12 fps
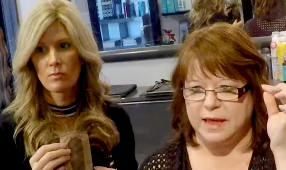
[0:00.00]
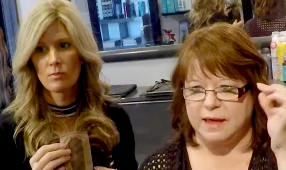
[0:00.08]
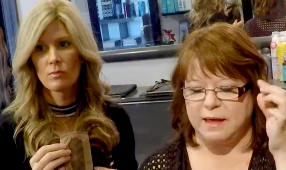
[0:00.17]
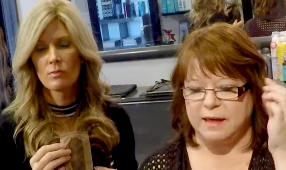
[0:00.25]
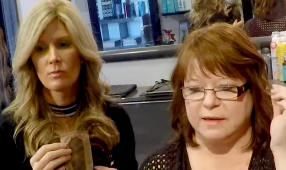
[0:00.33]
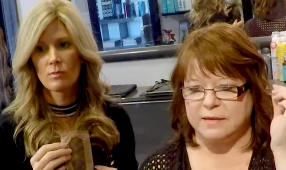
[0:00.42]

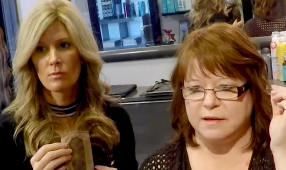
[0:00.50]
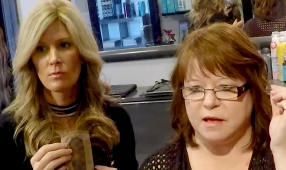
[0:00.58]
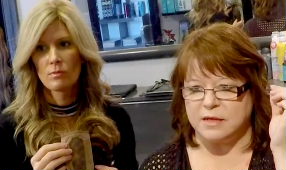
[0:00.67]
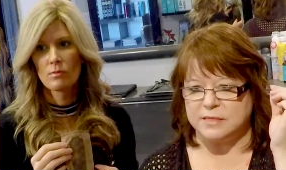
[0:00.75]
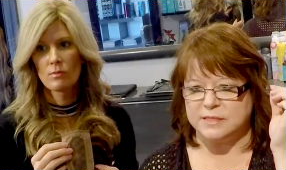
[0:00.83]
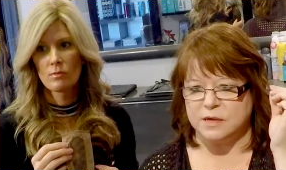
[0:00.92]
Speaker 1: and
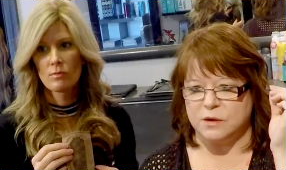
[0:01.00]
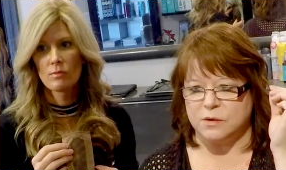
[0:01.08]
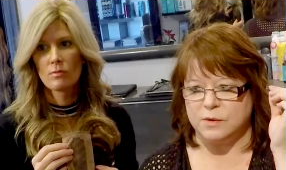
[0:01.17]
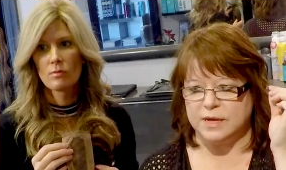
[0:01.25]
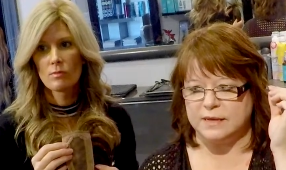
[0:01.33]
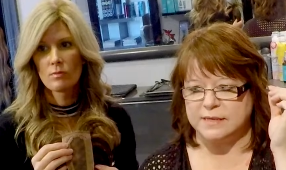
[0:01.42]

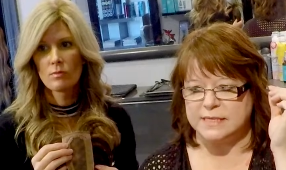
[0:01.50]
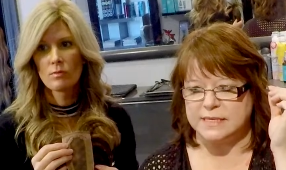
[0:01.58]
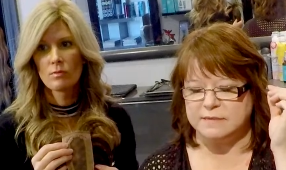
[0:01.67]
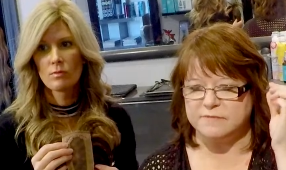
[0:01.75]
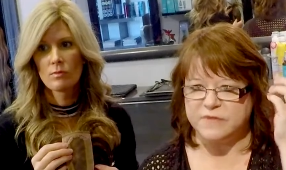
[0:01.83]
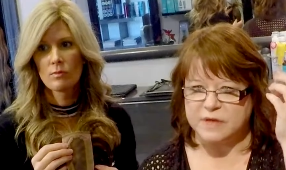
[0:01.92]
also it
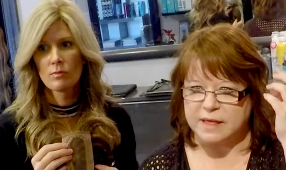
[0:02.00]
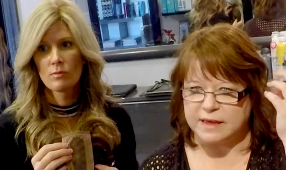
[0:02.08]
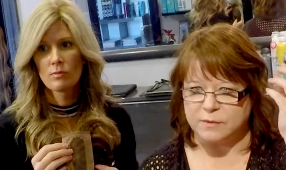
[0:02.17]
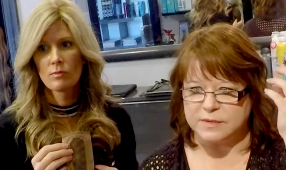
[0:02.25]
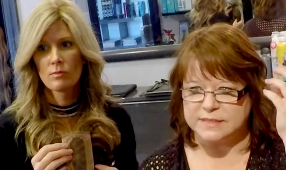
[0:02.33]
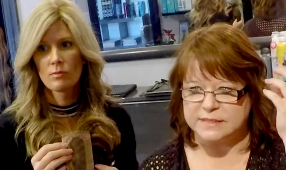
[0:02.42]
didn't feel
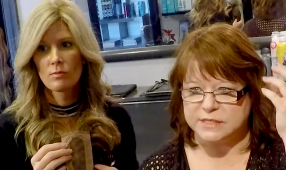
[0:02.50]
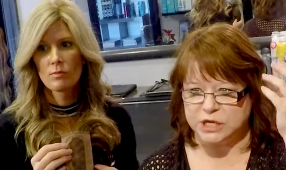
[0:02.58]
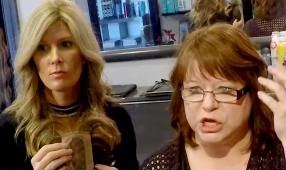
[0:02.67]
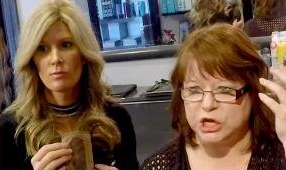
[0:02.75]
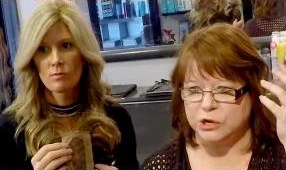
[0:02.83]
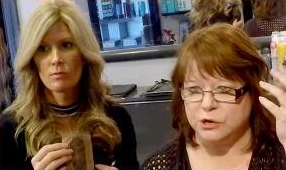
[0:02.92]
like it was
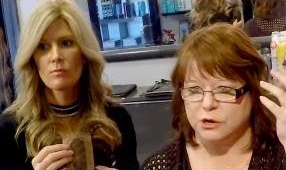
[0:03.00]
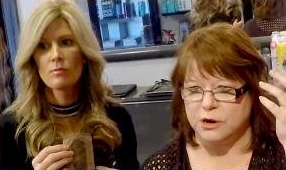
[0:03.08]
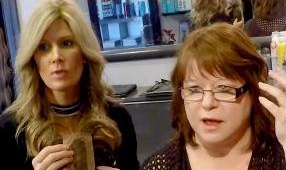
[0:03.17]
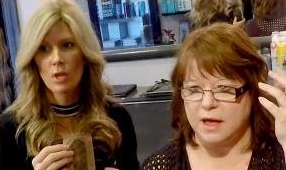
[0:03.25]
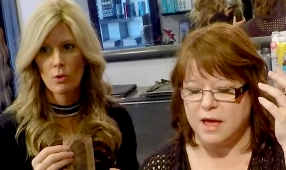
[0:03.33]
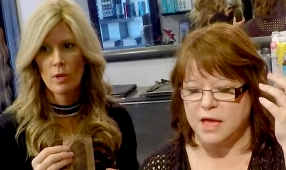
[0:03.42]

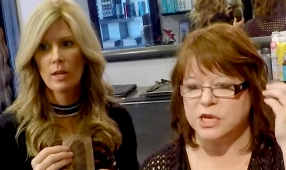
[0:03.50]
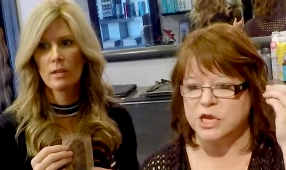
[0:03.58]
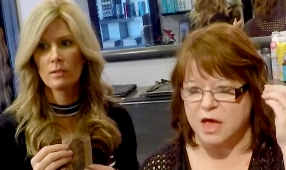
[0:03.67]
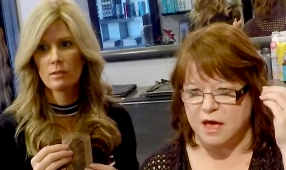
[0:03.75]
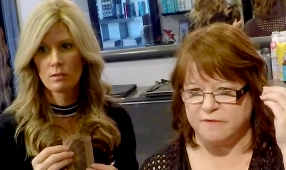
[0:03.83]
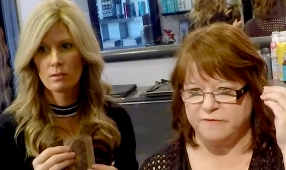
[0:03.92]
secure
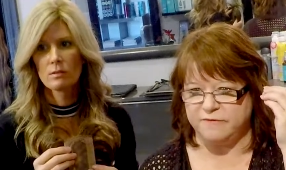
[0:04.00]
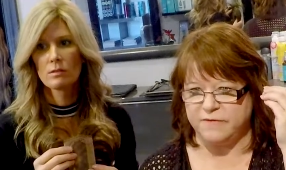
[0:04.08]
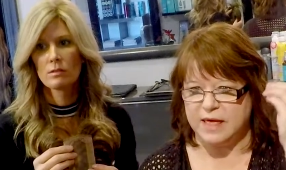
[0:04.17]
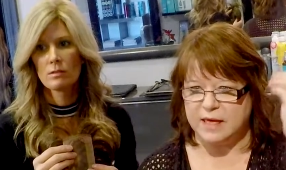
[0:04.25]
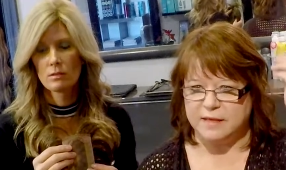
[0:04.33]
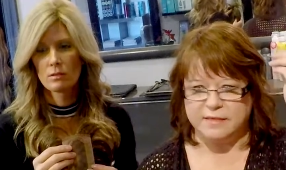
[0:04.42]
enough.
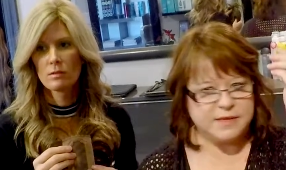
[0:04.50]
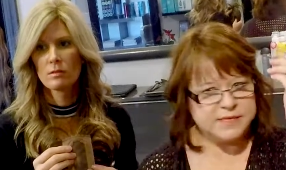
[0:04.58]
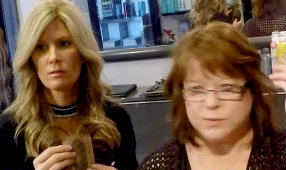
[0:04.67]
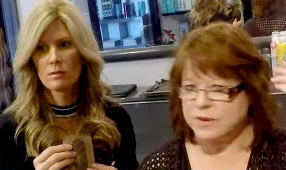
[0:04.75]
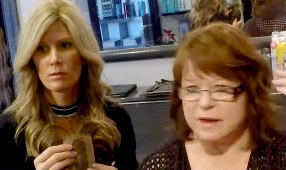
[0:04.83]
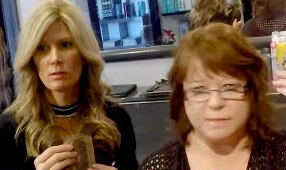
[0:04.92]

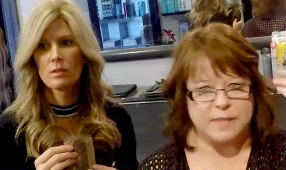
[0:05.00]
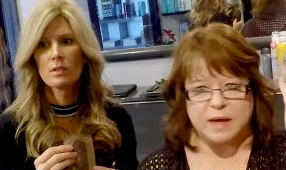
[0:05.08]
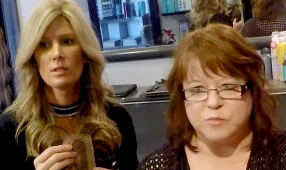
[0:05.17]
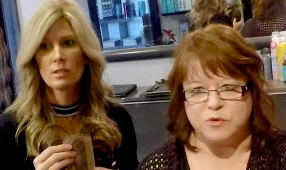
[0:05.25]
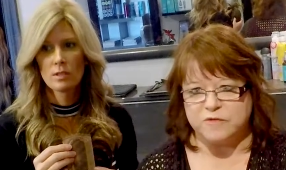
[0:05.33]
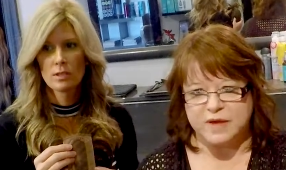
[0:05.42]
This one I'm,
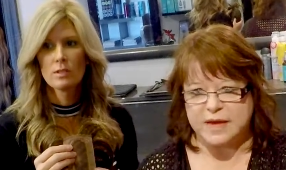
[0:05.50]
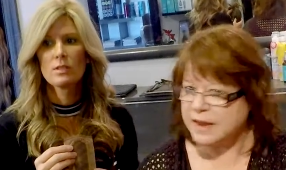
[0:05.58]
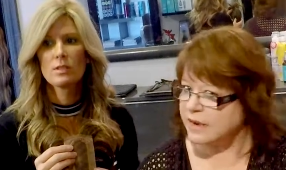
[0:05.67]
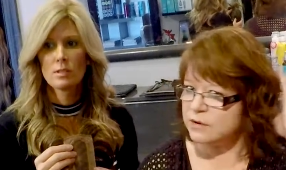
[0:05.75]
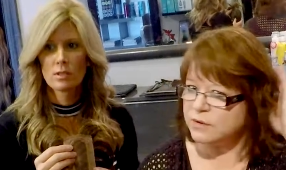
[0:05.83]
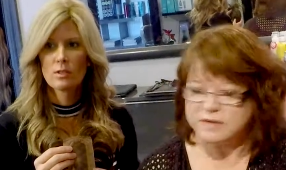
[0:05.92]
I'm moving it.
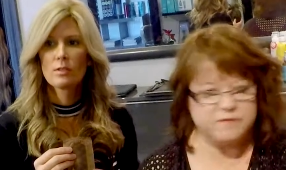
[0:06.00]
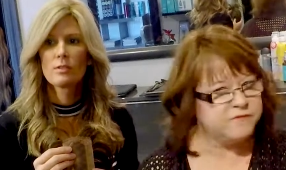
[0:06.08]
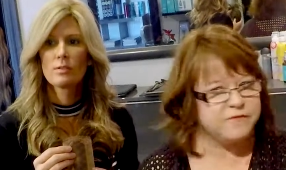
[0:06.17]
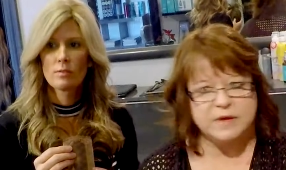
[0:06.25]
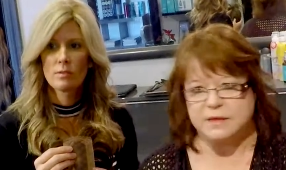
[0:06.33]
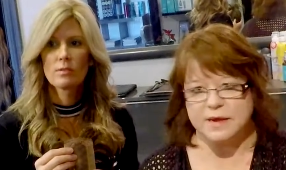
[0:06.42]
I don't even
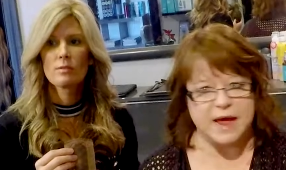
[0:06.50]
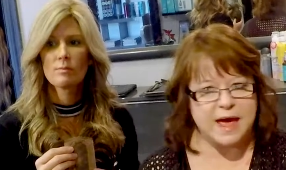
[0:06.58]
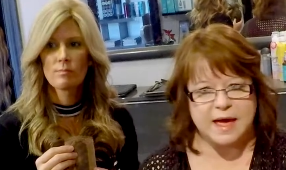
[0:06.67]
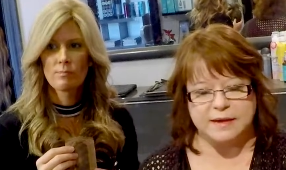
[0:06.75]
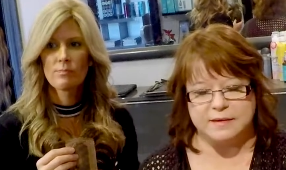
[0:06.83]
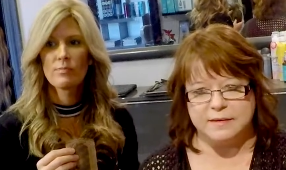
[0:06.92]
feel it
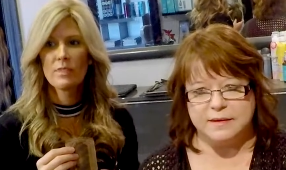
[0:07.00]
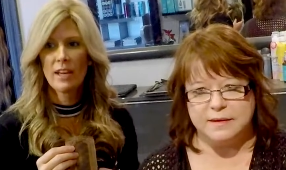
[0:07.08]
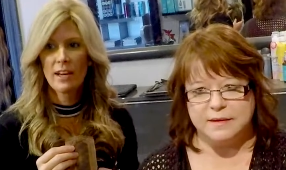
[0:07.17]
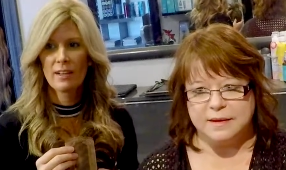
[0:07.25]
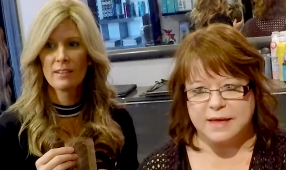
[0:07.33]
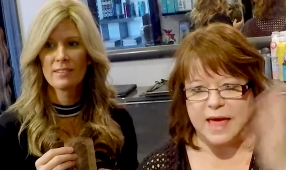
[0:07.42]
on
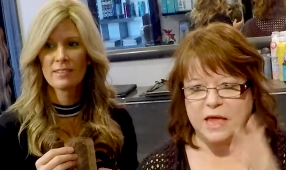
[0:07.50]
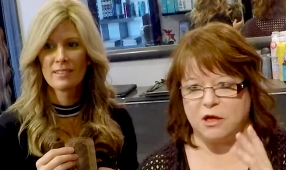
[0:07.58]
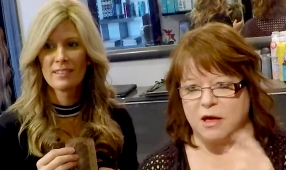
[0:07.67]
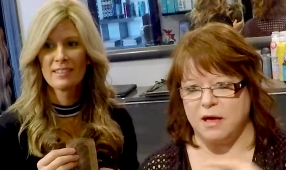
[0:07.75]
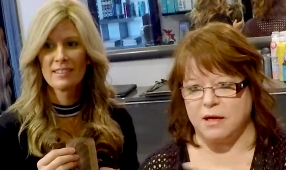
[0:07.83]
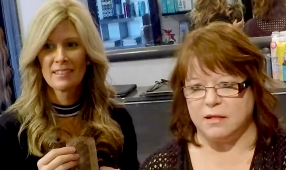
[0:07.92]
at
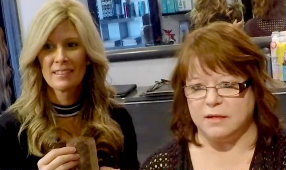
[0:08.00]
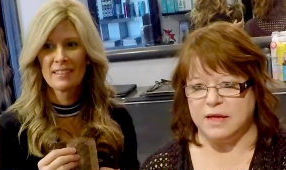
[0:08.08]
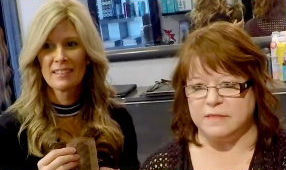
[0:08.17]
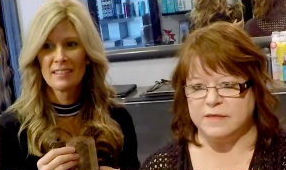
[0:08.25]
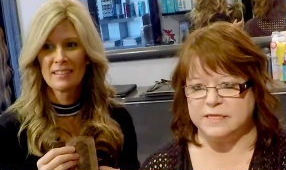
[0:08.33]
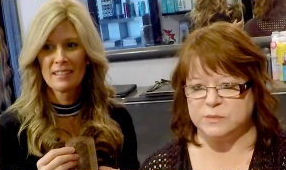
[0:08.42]
all,
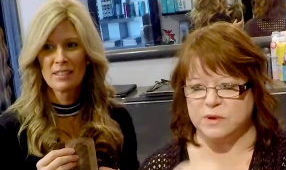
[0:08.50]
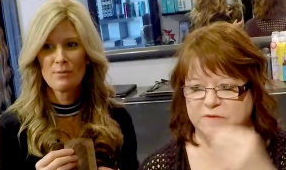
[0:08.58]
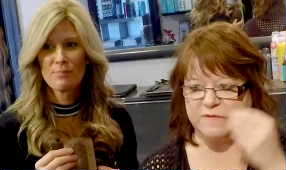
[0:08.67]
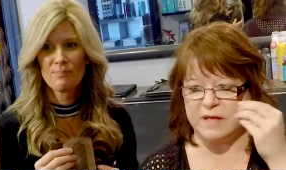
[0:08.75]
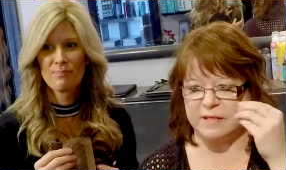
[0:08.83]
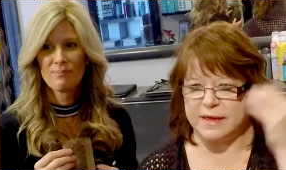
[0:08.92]
and this
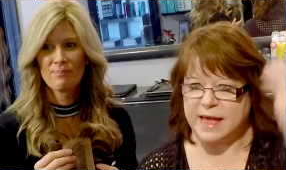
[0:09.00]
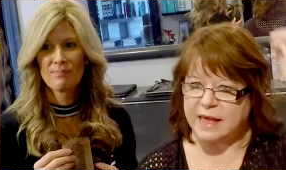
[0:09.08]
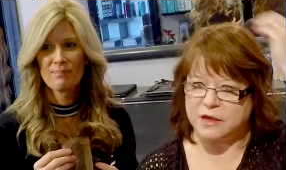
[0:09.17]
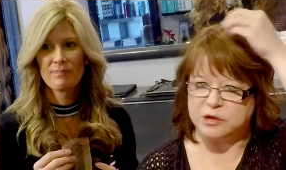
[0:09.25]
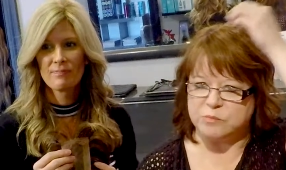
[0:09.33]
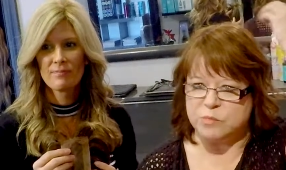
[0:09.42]
one felt like
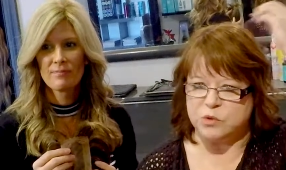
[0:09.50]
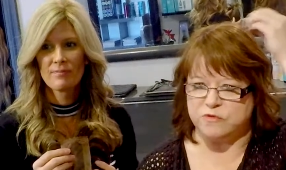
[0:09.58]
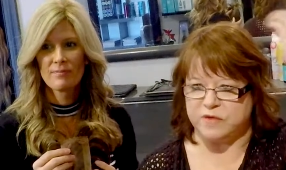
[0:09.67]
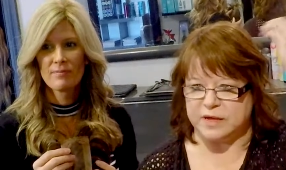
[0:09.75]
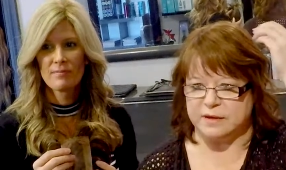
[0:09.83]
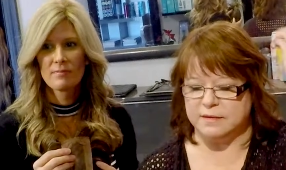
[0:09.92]
I could
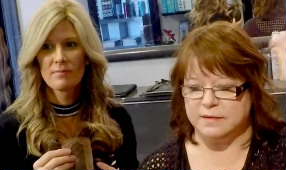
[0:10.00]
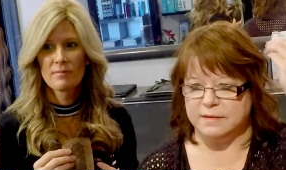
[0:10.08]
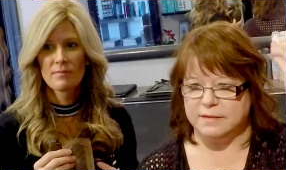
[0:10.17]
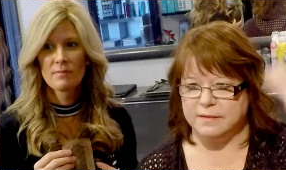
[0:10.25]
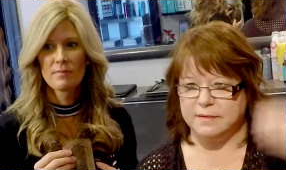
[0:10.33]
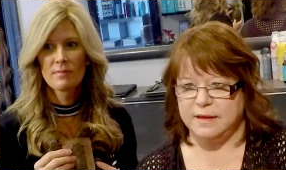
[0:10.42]
move it
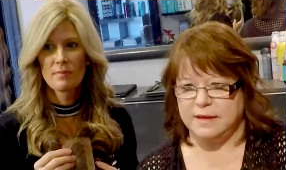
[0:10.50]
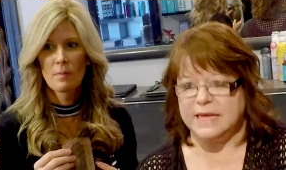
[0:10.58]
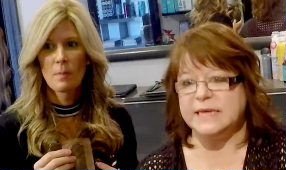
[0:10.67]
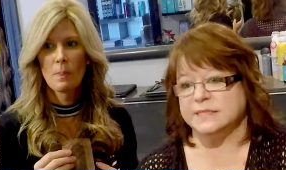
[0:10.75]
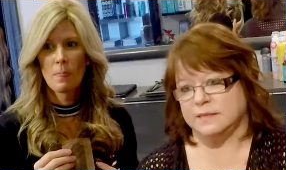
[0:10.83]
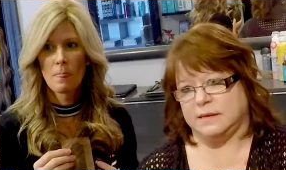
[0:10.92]

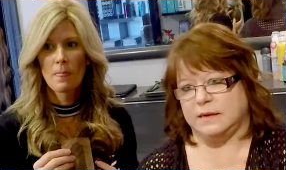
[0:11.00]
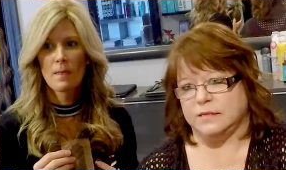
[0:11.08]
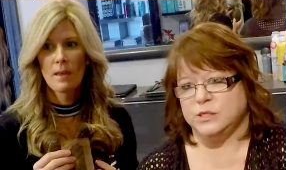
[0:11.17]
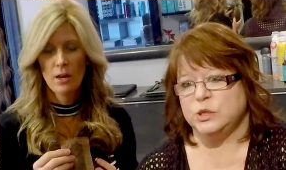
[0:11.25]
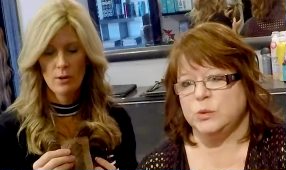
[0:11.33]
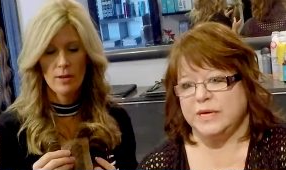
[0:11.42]
easily,
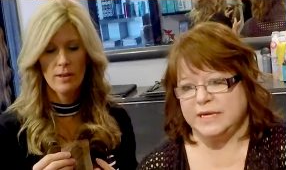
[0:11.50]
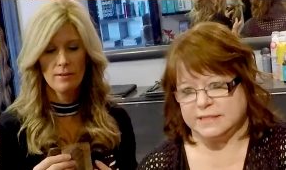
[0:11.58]
too okay.